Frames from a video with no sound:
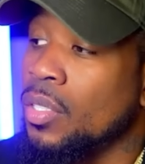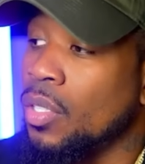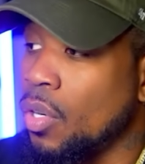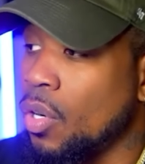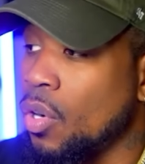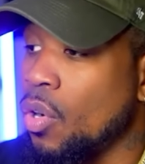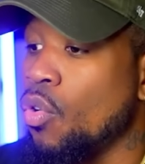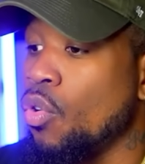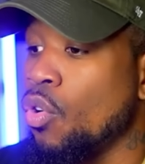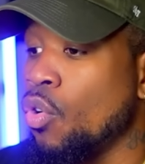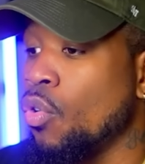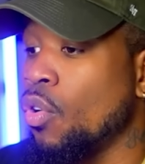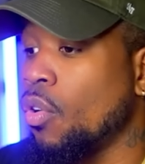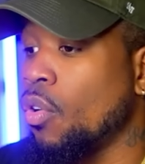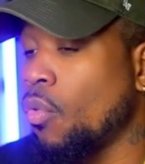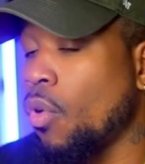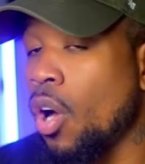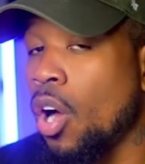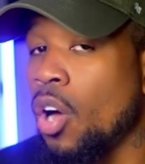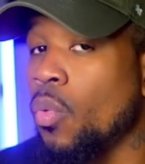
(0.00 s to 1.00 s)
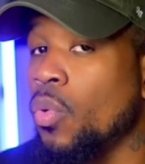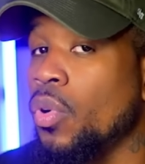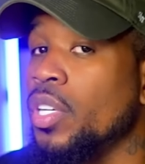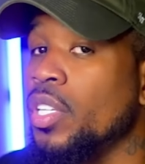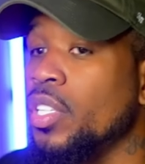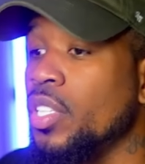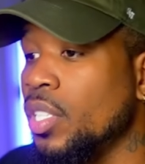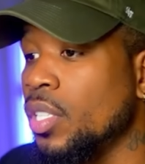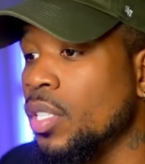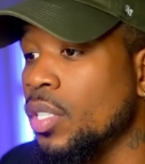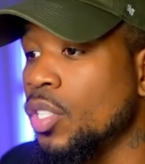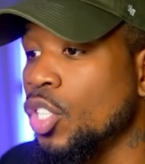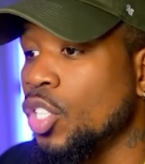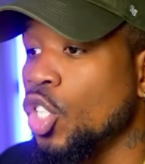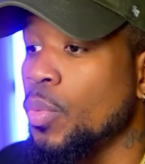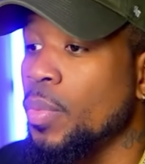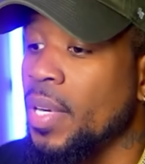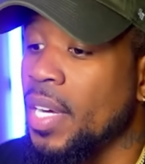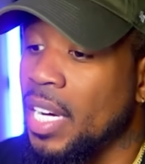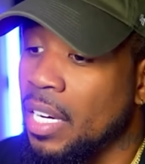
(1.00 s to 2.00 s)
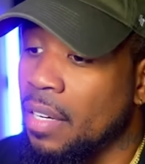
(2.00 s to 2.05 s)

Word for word: The whole going raw with a dildo, but